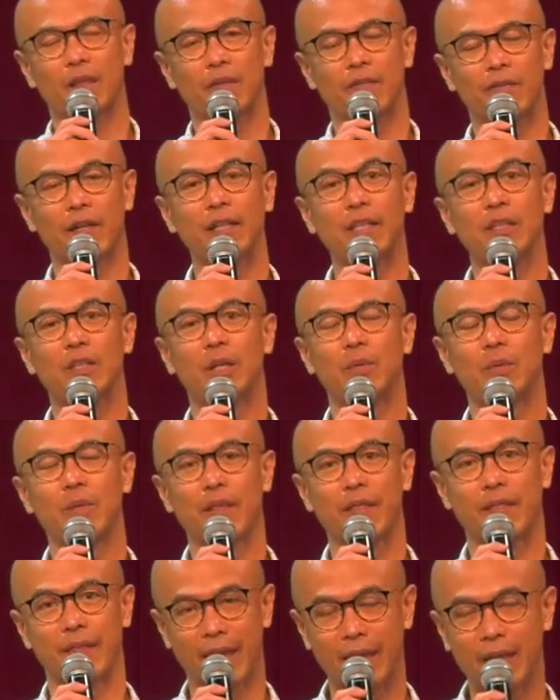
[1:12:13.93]
Father God,
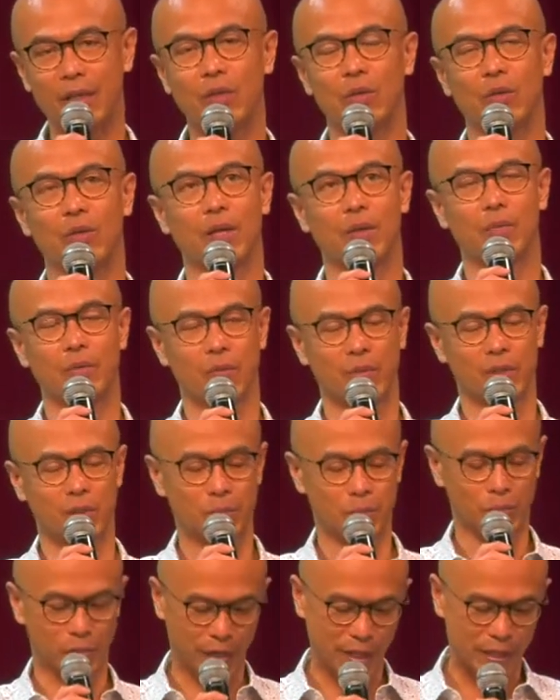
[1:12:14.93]
we thank you and we want
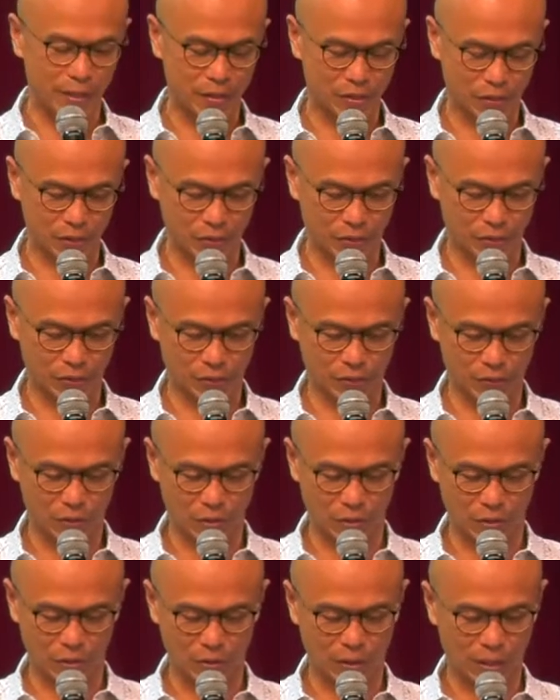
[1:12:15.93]
to praise you
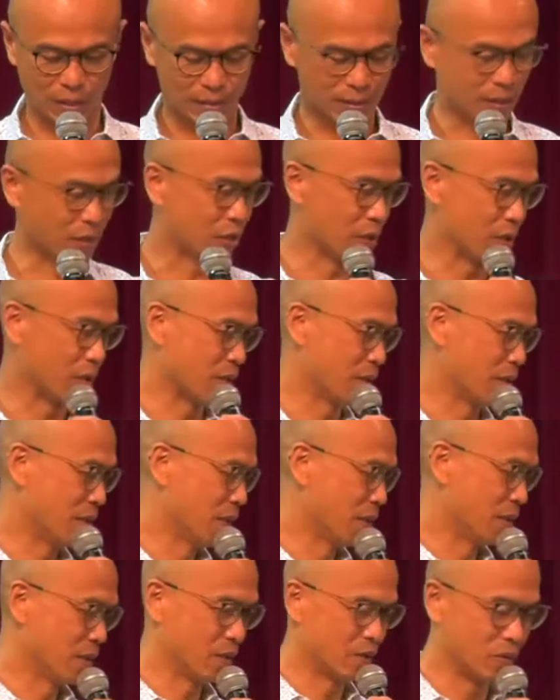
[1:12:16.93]
for you are such a
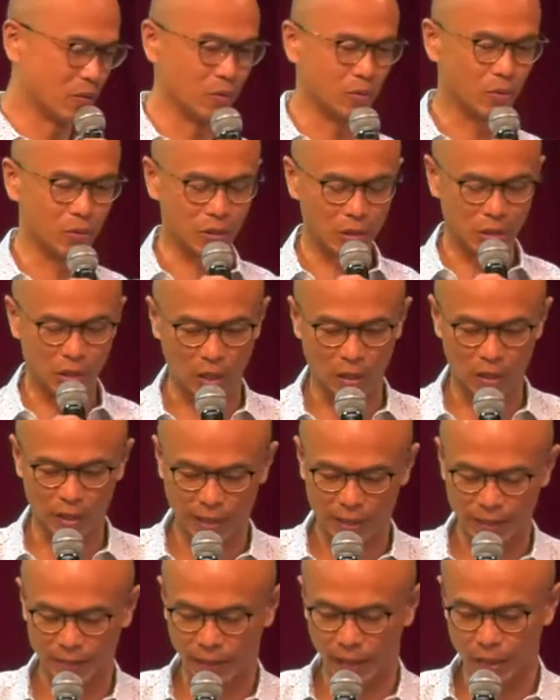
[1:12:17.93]
good, good
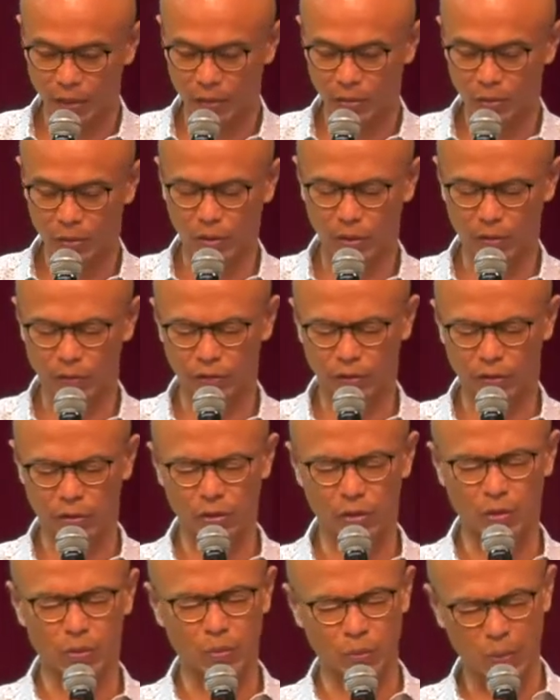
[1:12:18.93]
God. And thank you, Lord, for
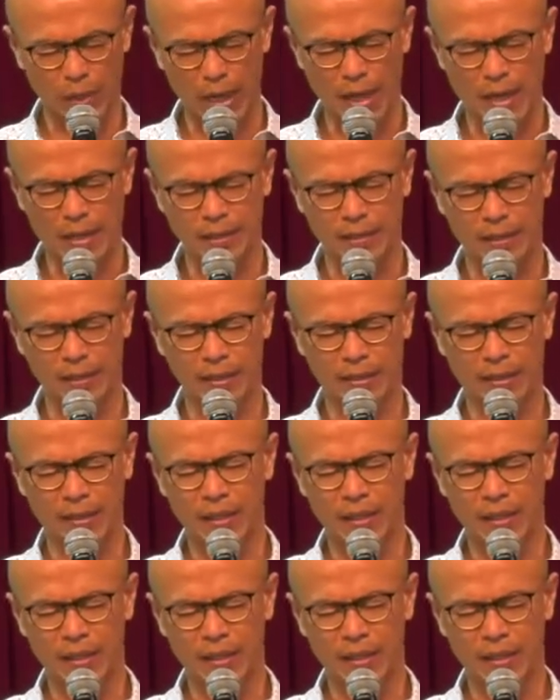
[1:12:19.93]
your word.